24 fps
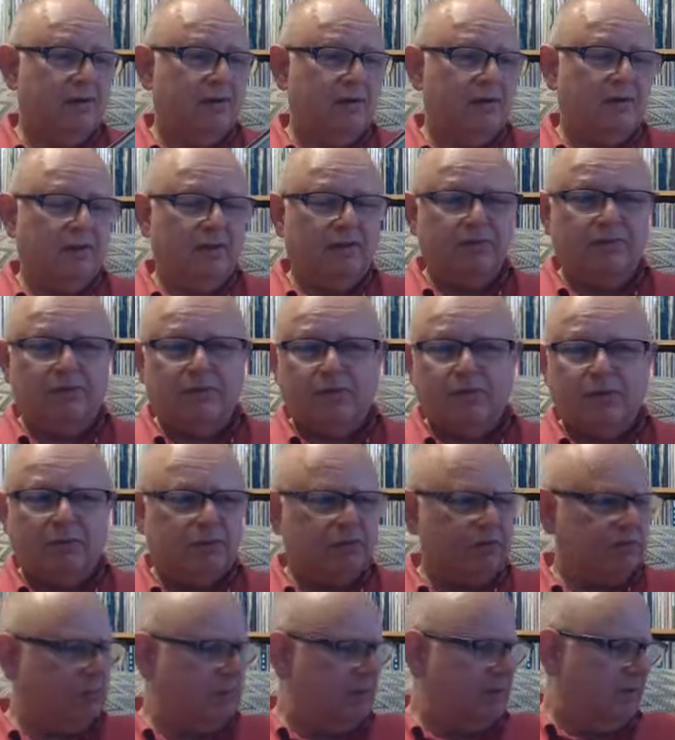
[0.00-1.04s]
He
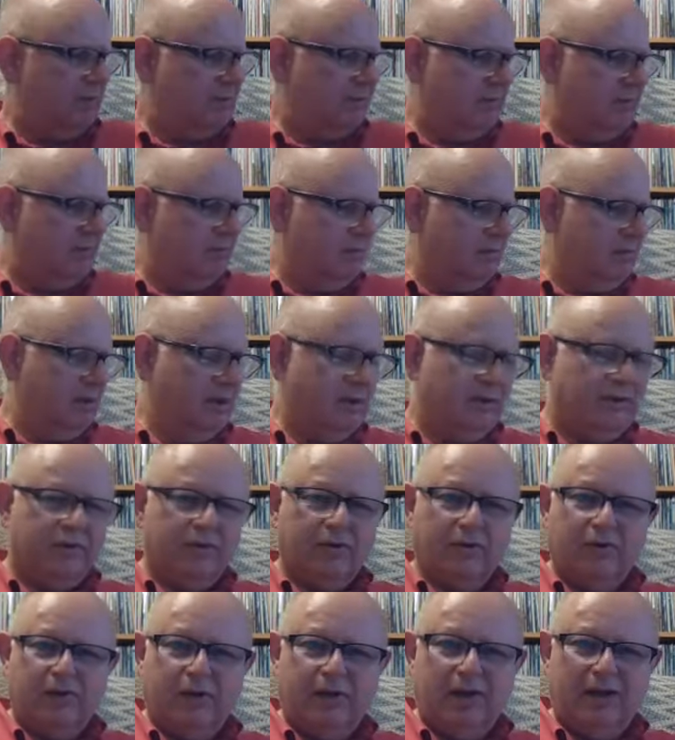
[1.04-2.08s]
must be in his
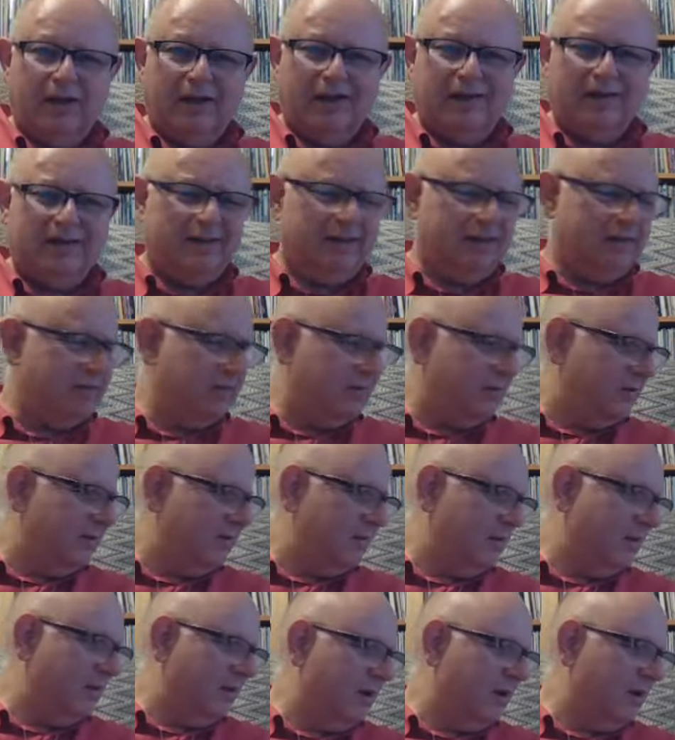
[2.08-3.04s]
early 80s or something.